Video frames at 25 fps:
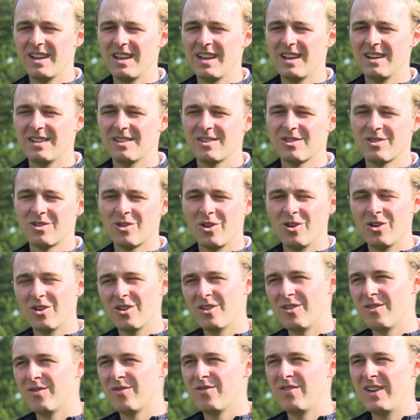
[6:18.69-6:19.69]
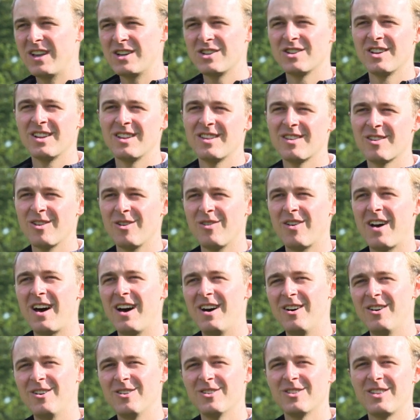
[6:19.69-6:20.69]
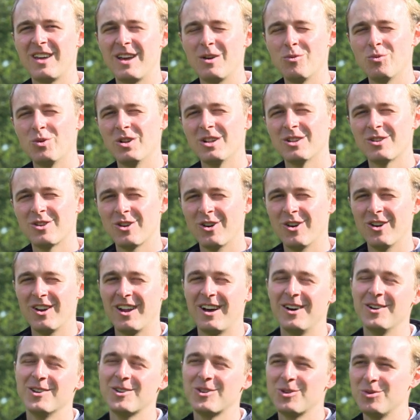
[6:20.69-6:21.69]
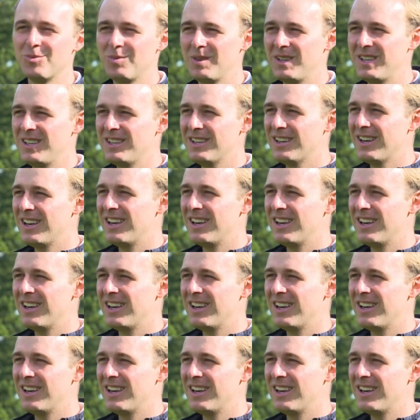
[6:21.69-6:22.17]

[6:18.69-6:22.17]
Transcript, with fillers: yeah, certain visions of how they will turn out to be.